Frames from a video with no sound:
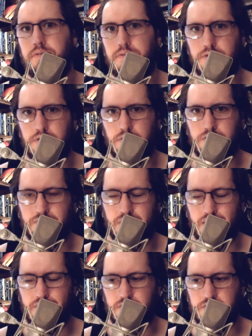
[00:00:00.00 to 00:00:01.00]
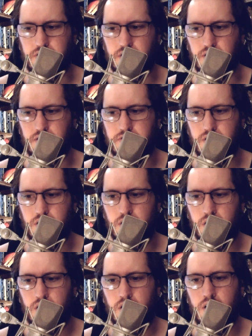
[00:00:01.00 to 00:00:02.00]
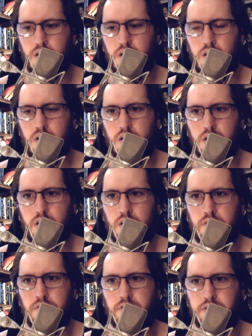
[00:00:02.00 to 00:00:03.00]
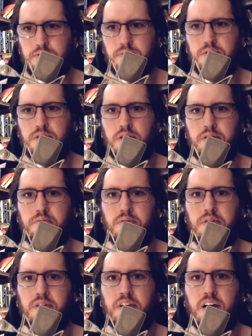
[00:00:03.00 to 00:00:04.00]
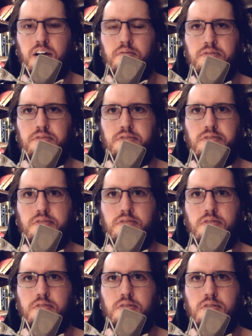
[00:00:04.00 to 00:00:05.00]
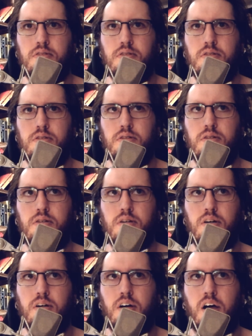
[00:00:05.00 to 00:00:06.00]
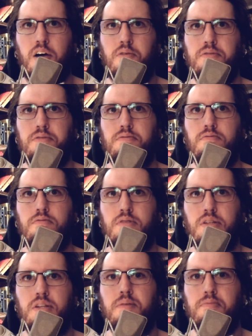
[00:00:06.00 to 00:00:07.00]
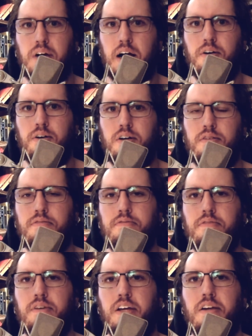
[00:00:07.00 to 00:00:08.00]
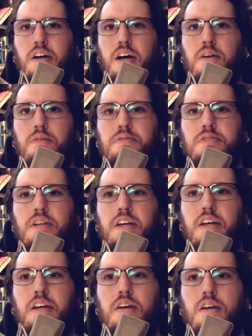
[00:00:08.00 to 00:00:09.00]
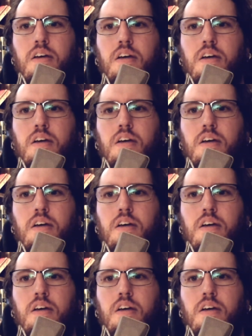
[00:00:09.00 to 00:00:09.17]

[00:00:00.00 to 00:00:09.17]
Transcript: so, Survivor's Guilt. This was another one that I was. I was really proud of, and I was like,